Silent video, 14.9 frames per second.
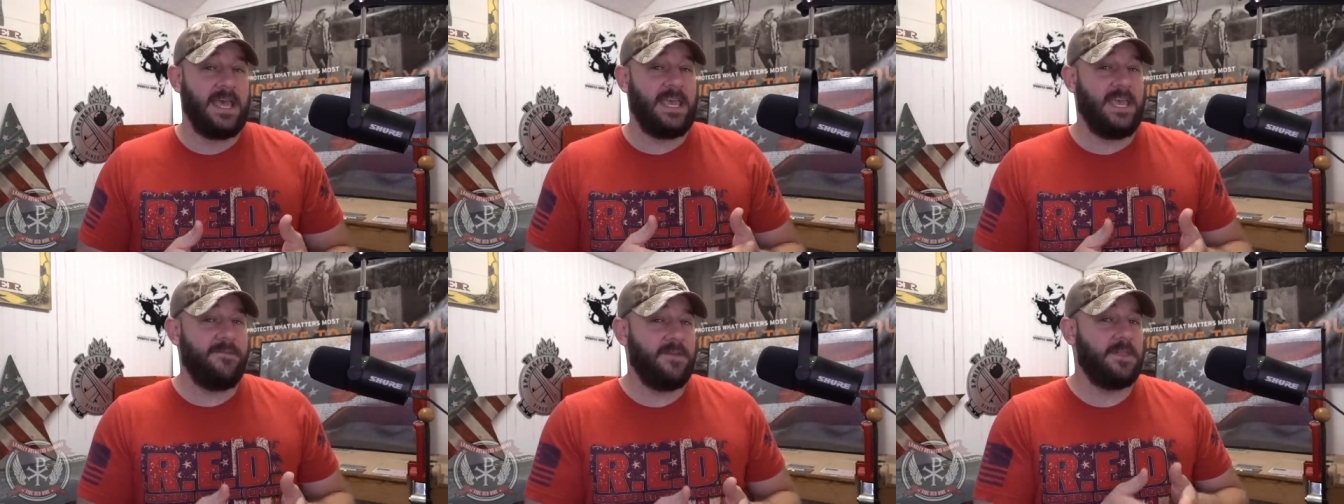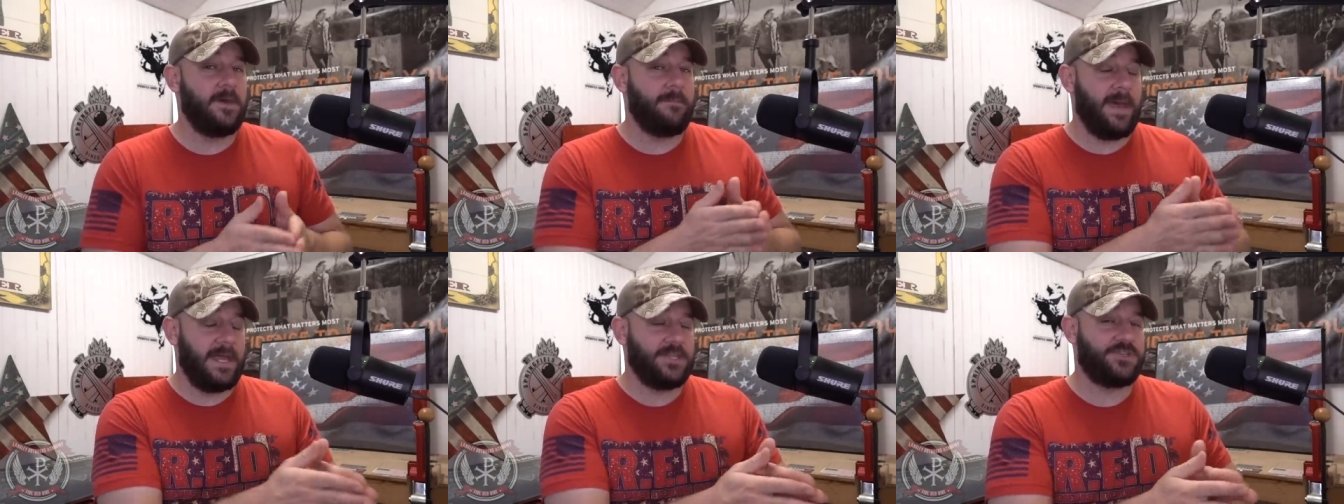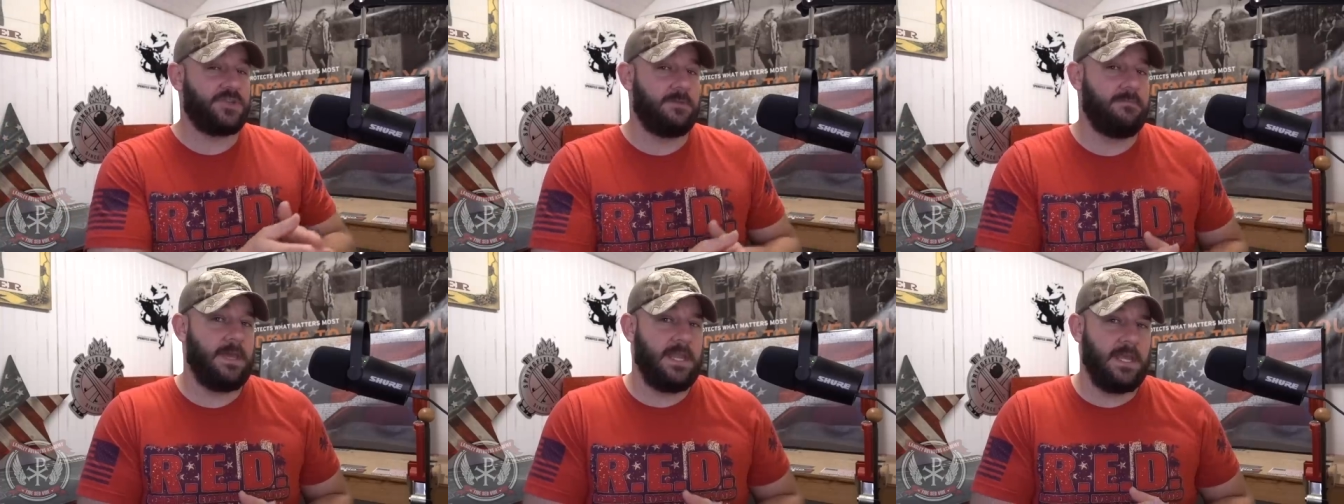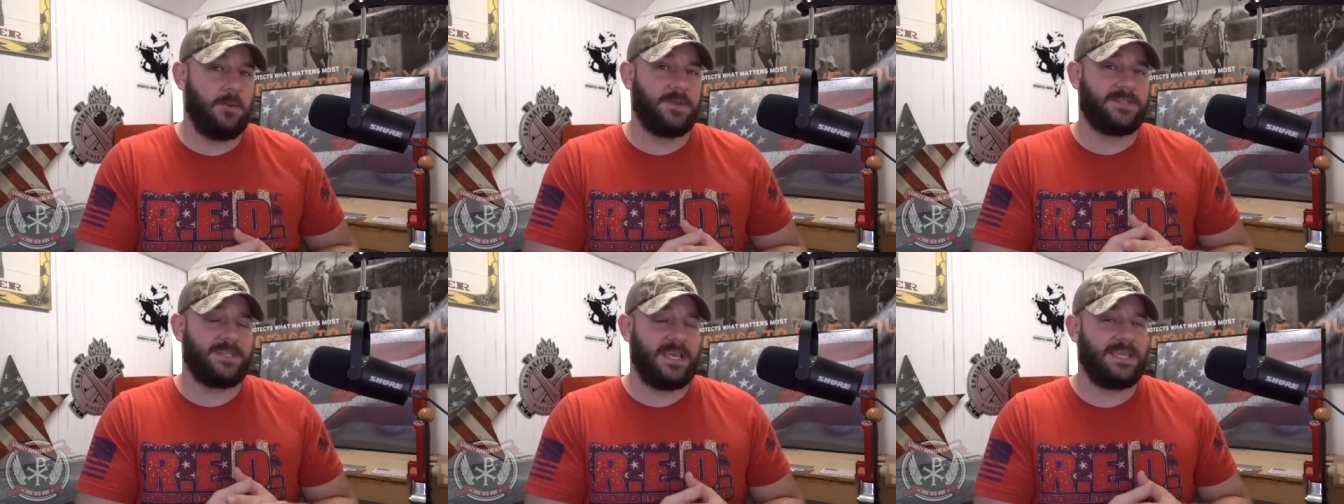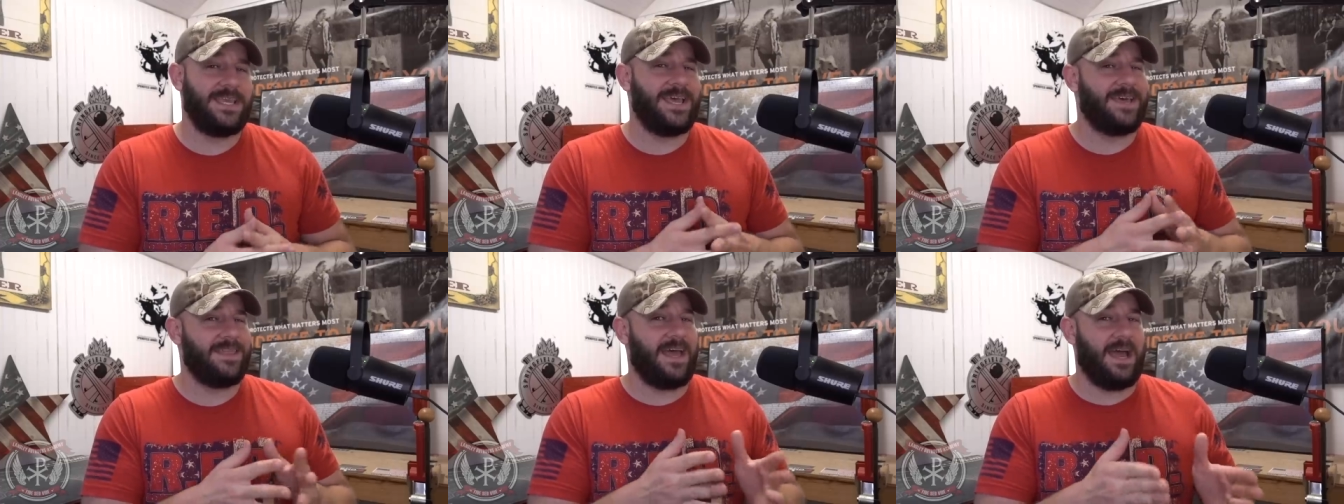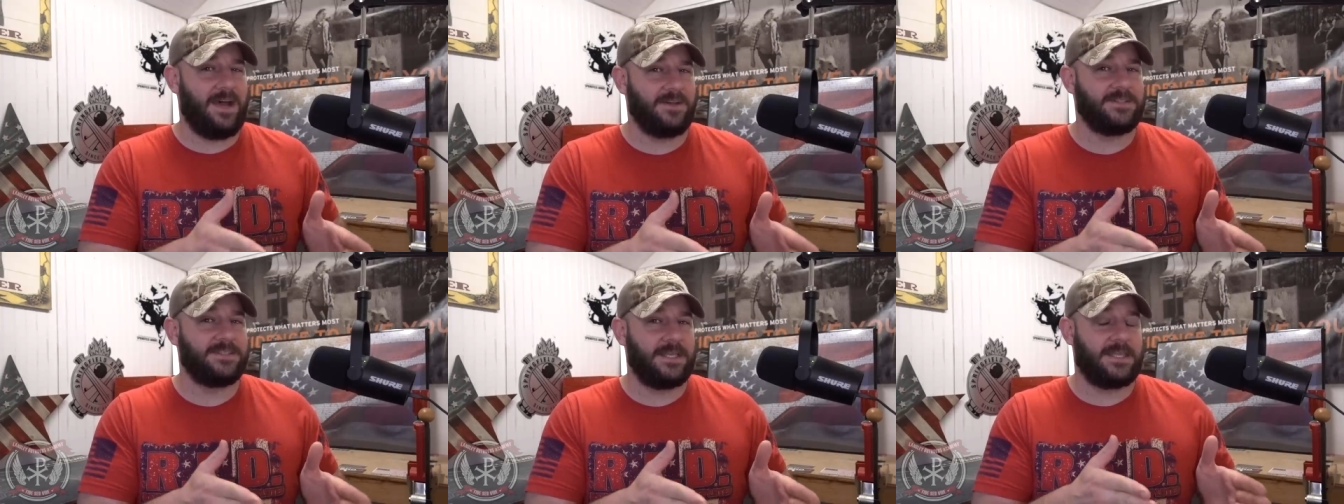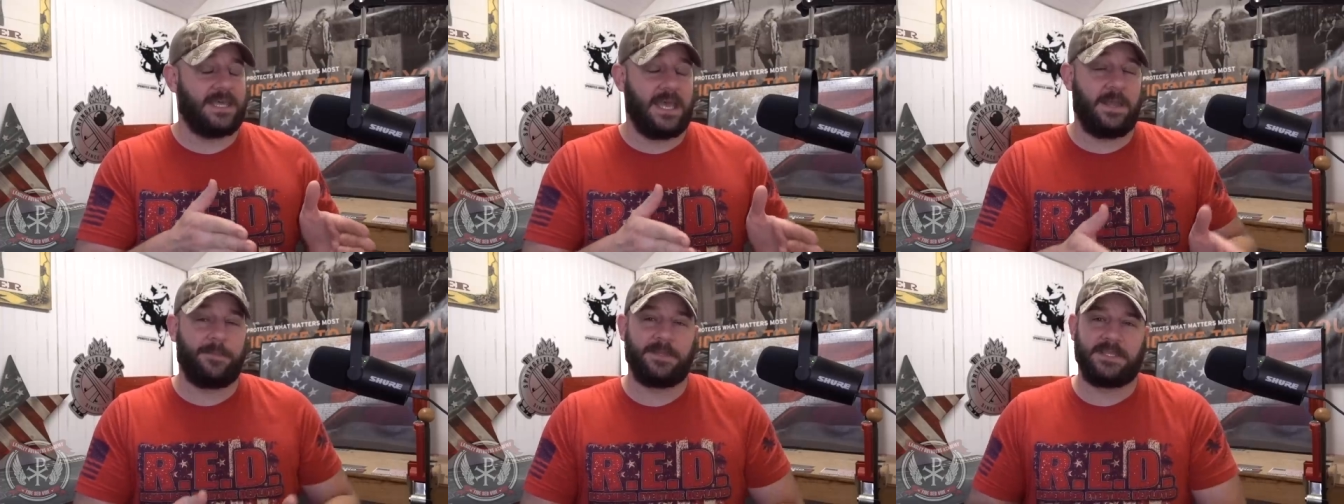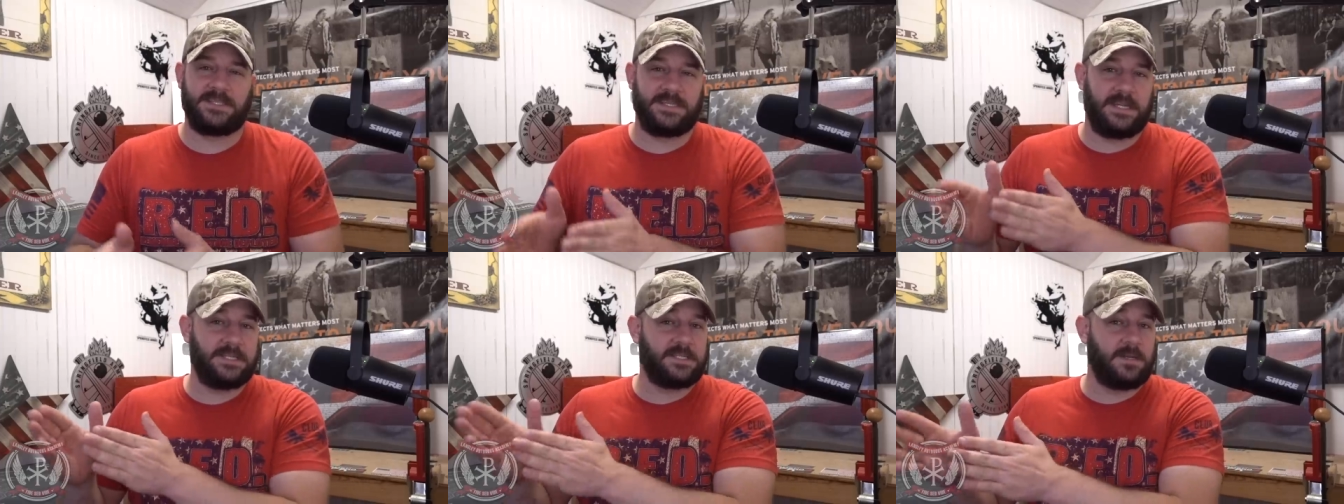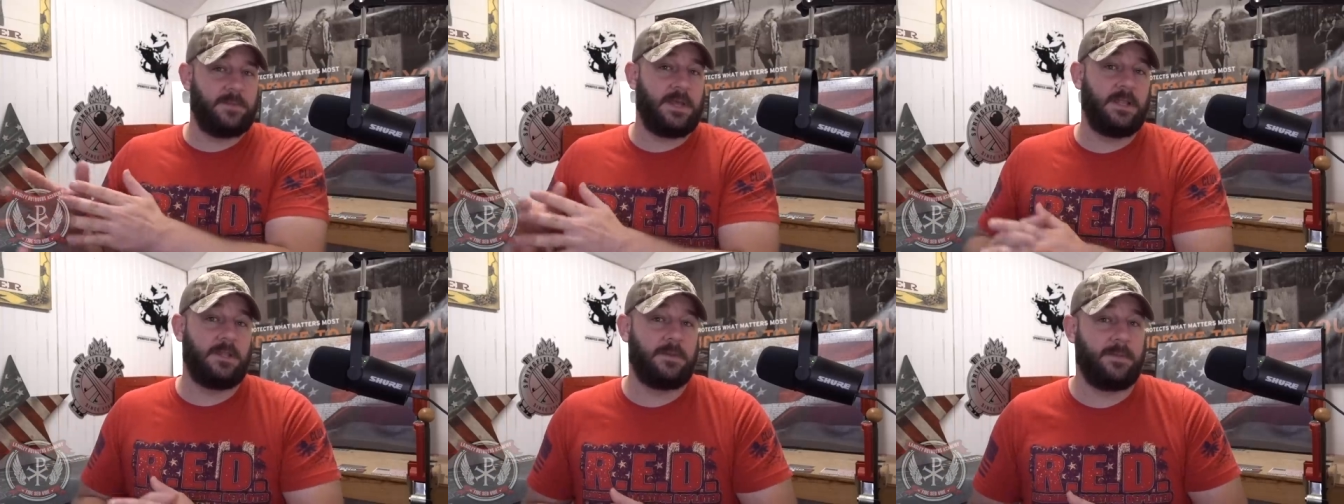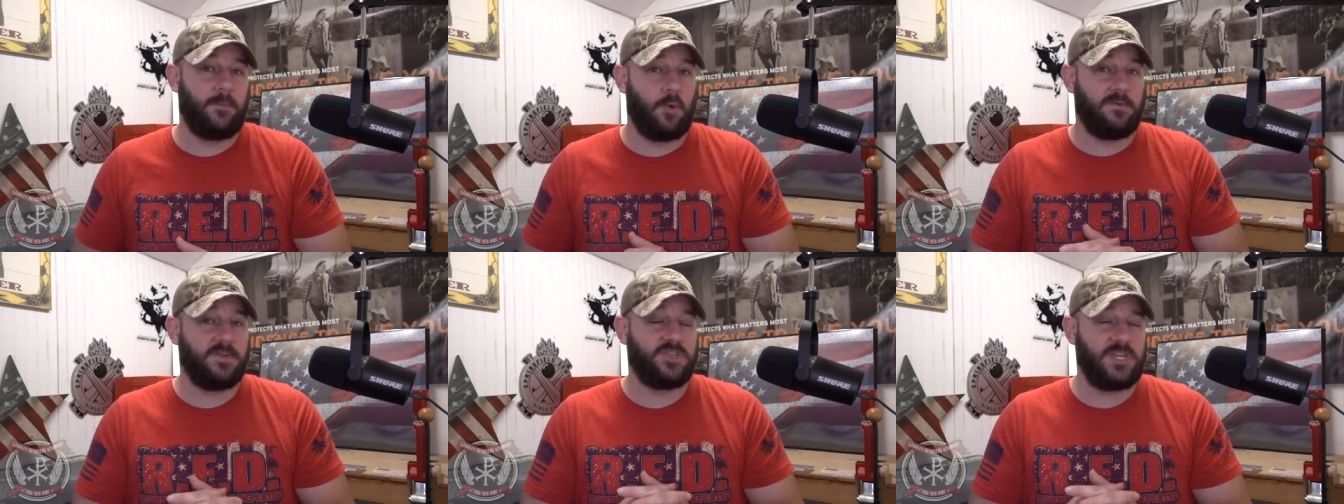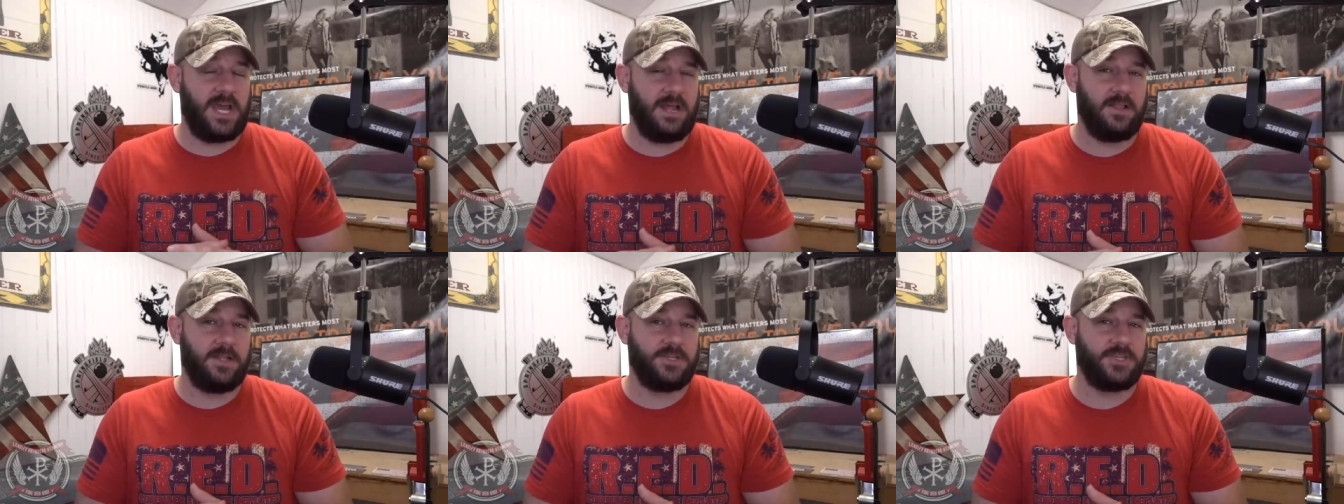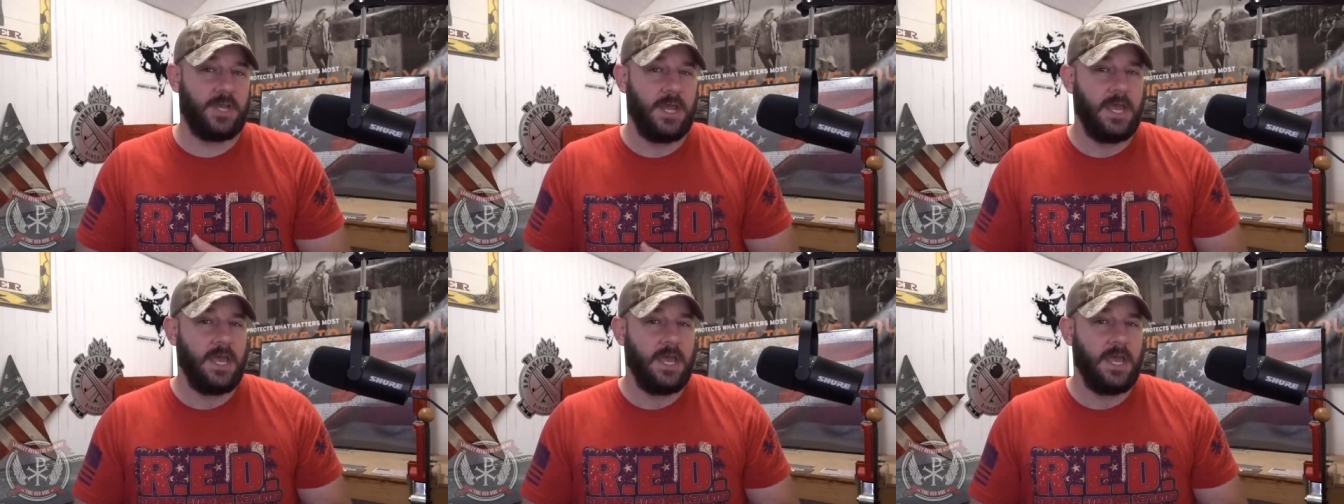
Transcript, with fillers: Even the mainstream media was saying, yeah, the House is a thing, but the Senate's going to be a little bit more of a challenge.